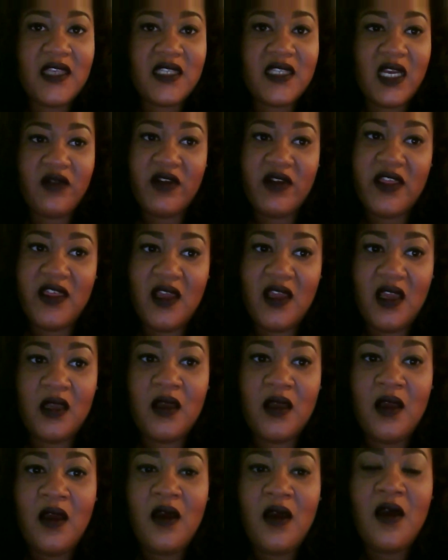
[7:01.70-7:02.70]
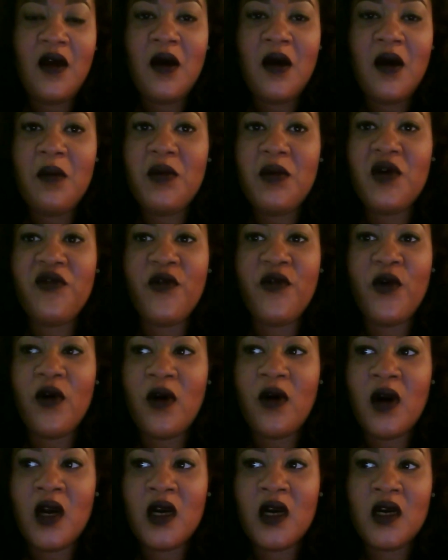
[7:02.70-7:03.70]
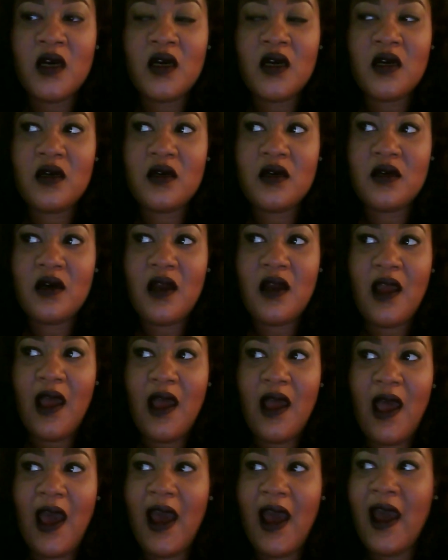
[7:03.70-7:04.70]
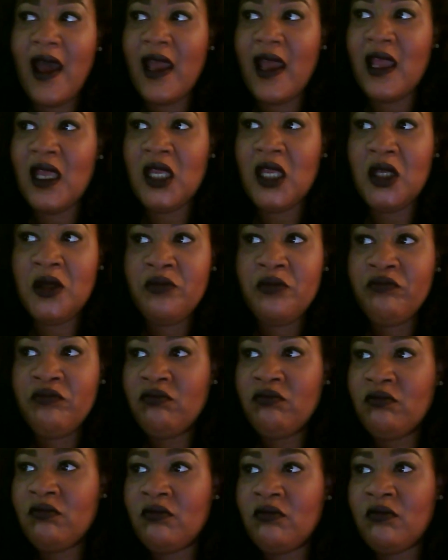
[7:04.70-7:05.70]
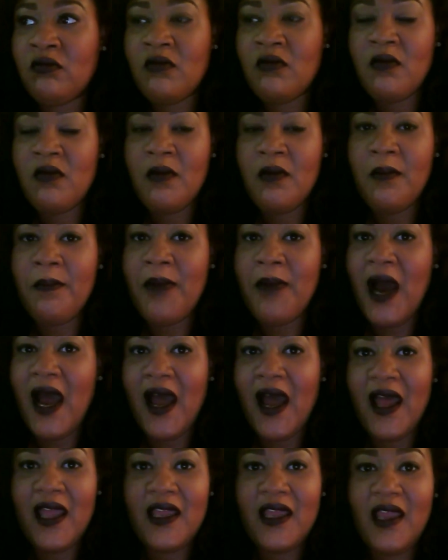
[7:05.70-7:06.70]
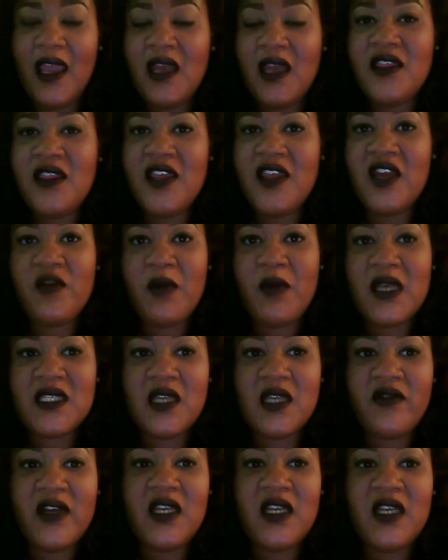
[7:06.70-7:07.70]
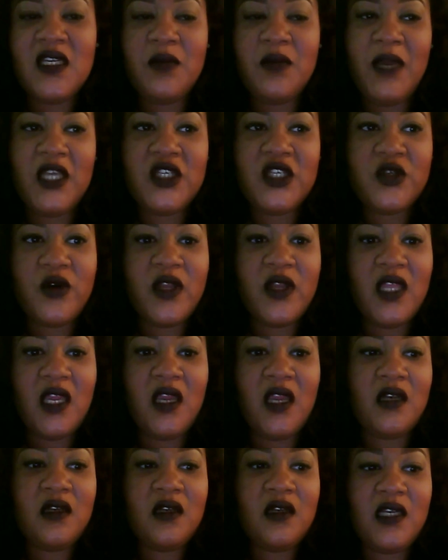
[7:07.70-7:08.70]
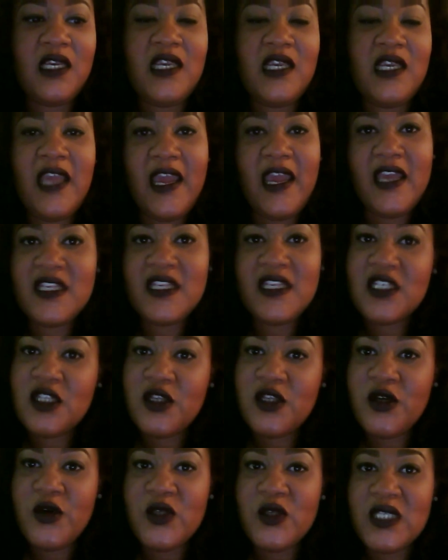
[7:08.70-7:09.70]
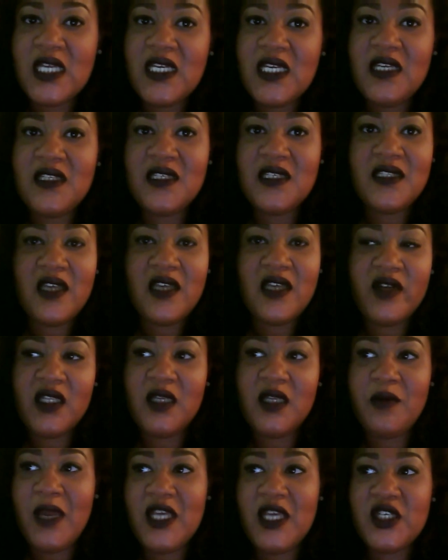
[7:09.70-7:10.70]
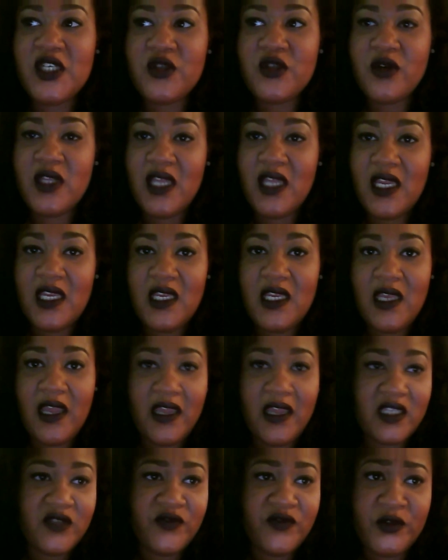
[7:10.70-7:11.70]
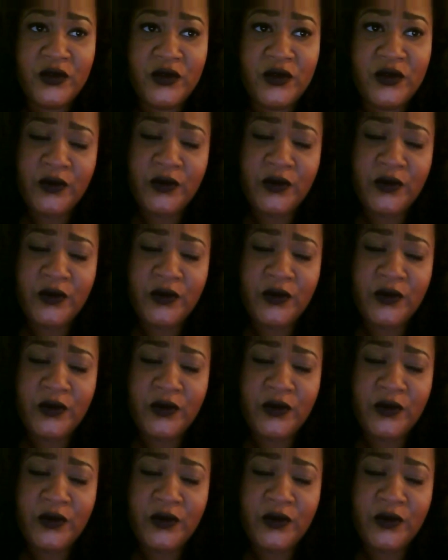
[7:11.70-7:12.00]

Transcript: has everything before I buy anything for myself. I need to make sure that he has clothes. I need to definitely make sure that he is.